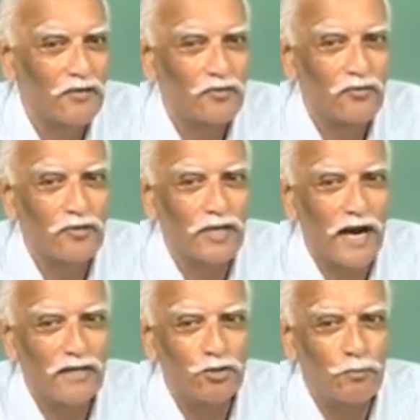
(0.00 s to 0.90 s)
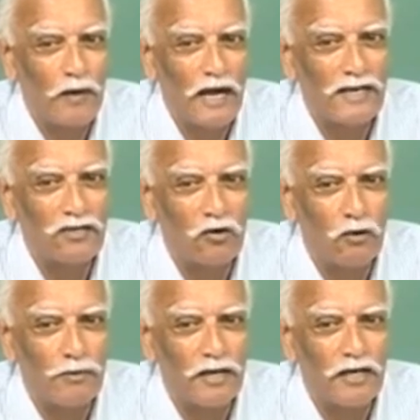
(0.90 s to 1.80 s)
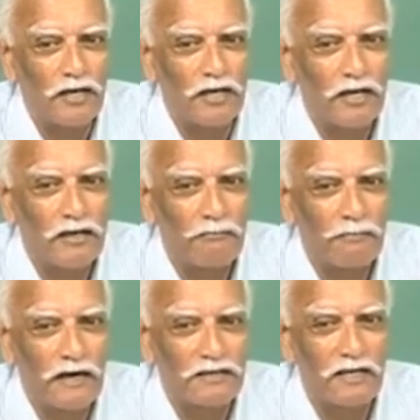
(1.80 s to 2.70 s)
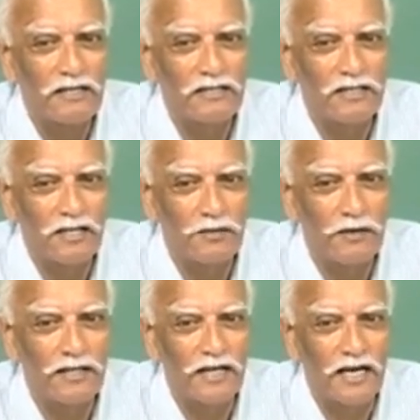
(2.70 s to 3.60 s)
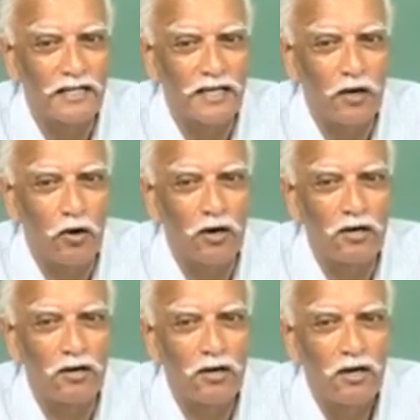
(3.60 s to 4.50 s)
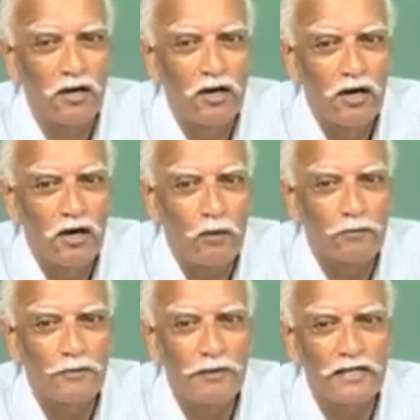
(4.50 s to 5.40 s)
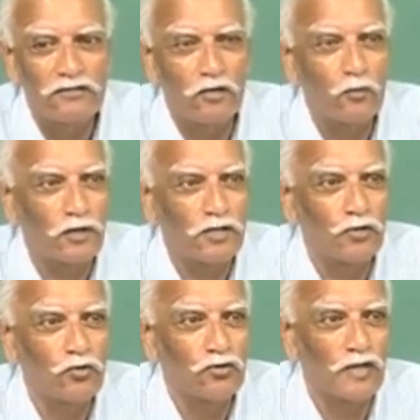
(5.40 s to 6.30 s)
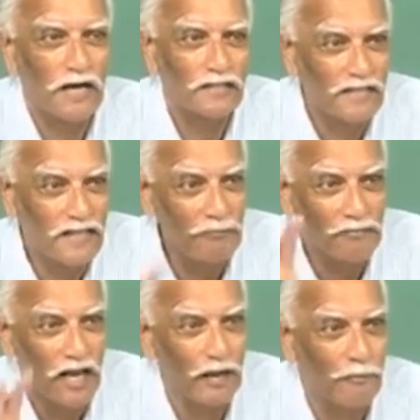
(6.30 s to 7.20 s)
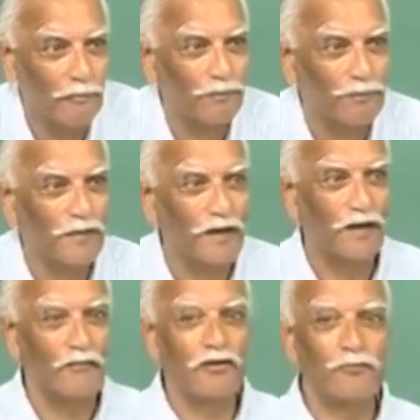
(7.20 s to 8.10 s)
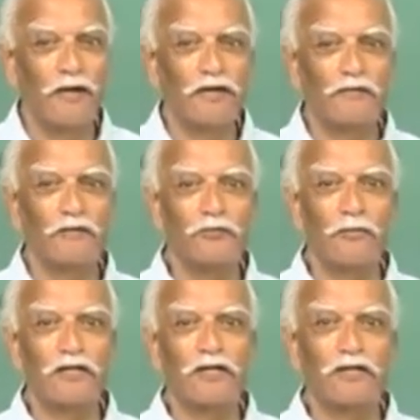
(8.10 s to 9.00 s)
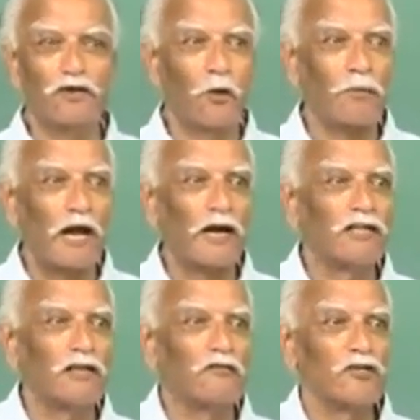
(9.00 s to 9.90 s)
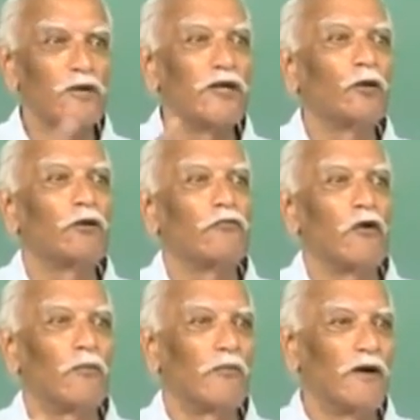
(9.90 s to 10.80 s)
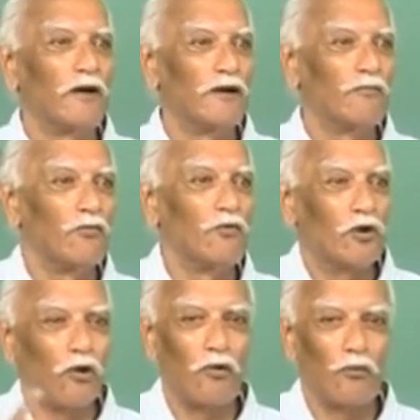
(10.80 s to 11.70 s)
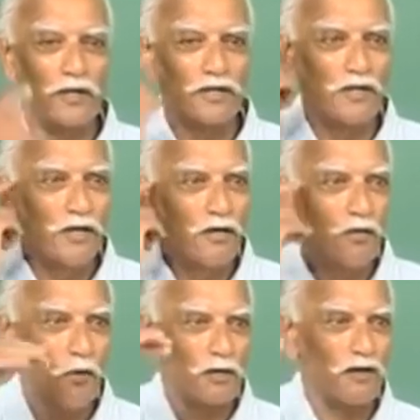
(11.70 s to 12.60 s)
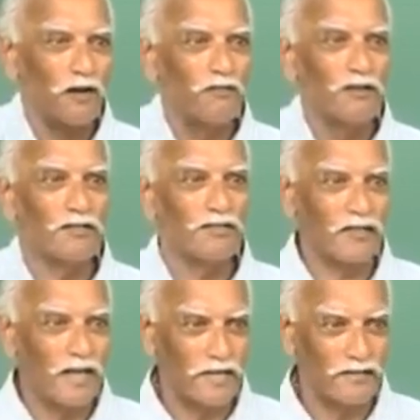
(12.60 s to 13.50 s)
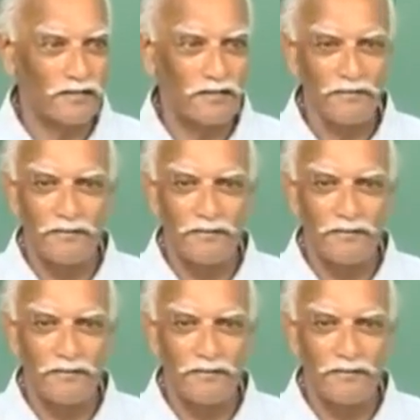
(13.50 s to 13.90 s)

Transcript: So, they had to plan cropping pattern in such a way that they all optimized on water use at the same time which meant which meant that the crop calendar was very uniform moved along with water levels in the tanks.